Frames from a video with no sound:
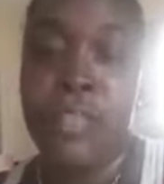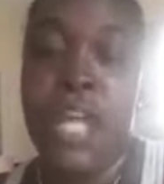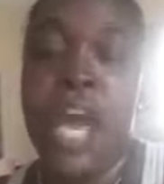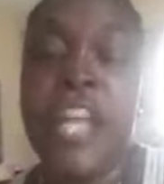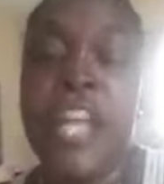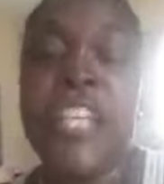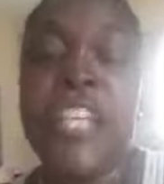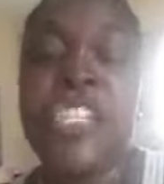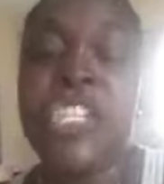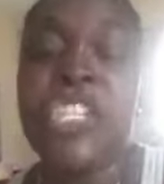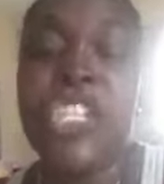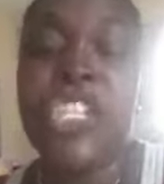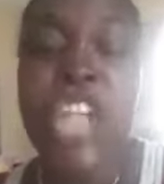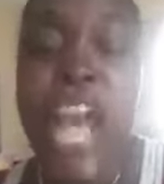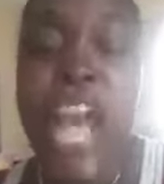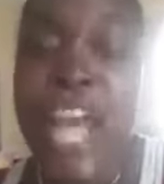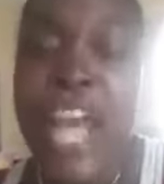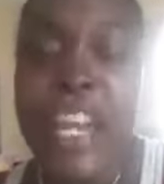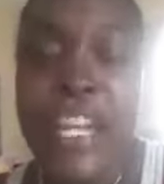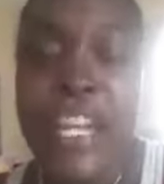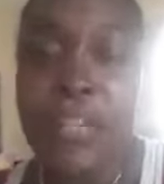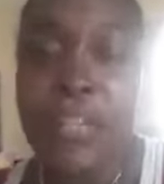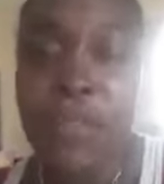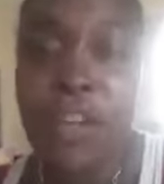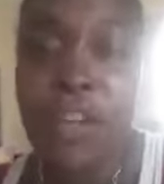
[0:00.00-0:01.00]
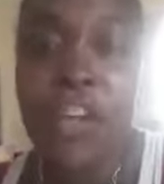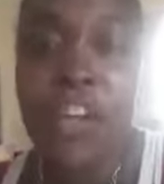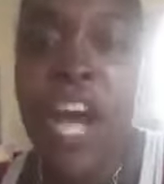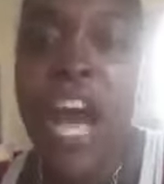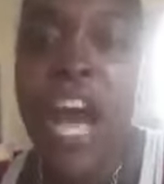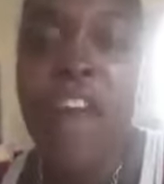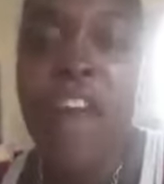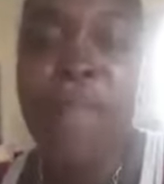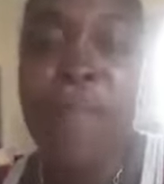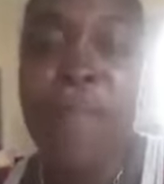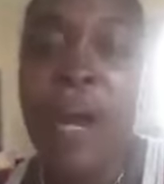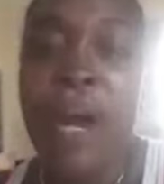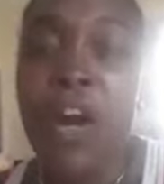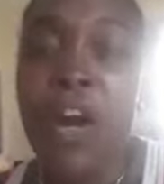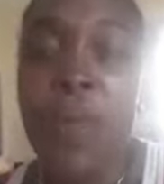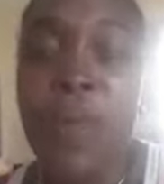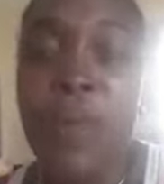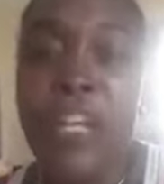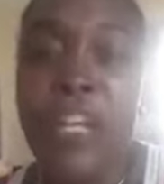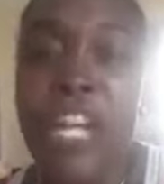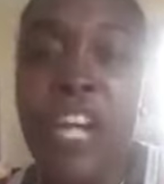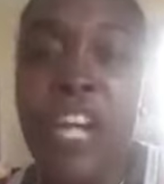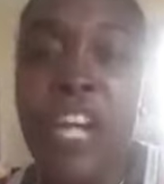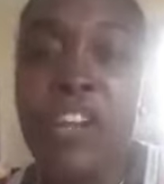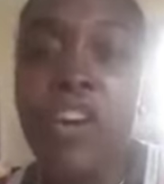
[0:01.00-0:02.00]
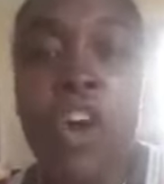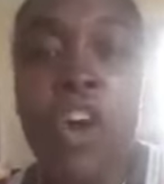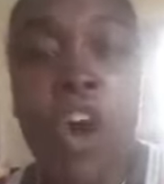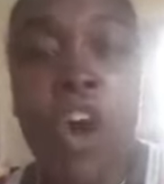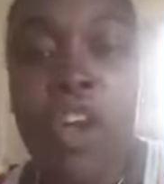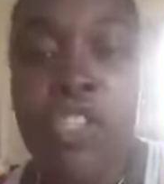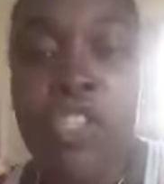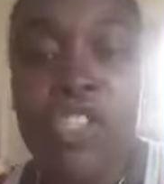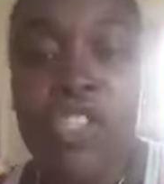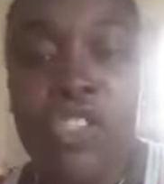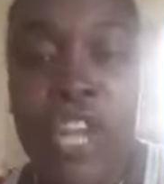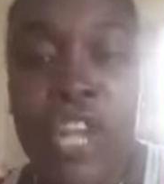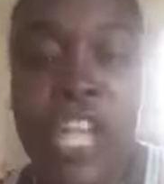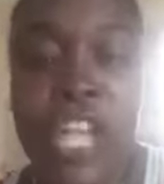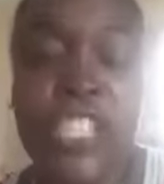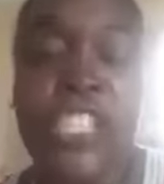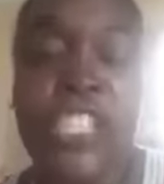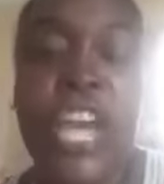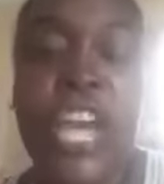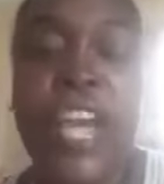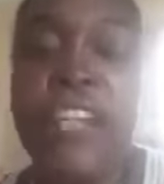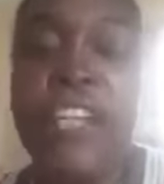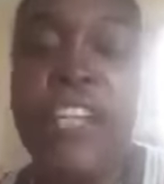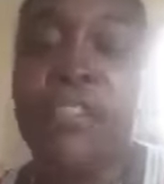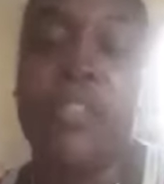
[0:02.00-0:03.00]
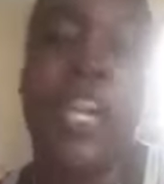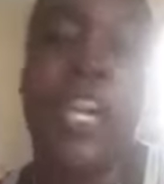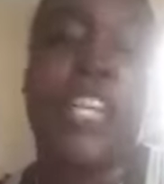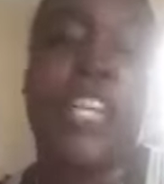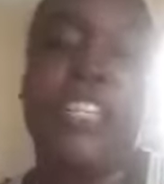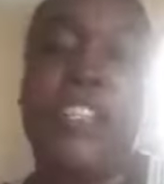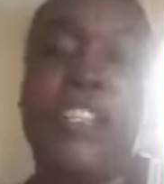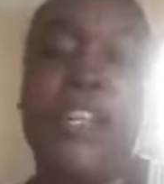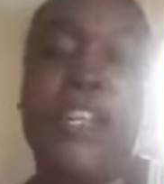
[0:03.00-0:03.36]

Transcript: And the Chinese will not have pack up in our country and Chinese will